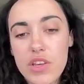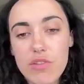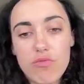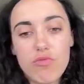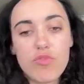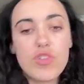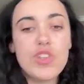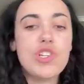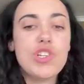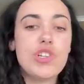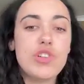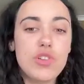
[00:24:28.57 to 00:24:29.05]

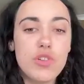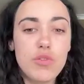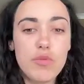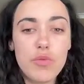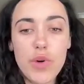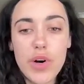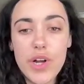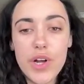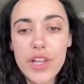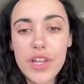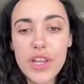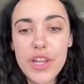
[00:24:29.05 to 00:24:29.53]
original
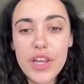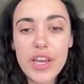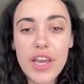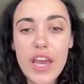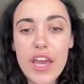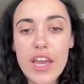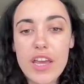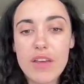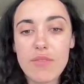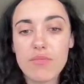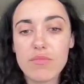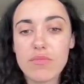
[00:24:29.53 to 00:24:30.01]
one that
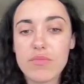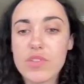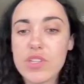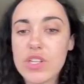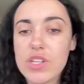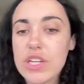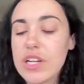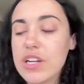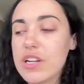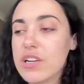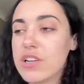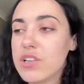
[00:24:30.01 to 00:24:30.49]
came to
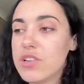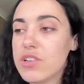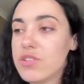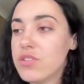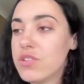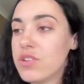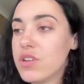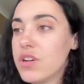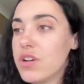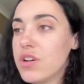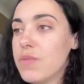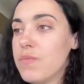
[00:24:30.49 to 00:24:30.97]
England.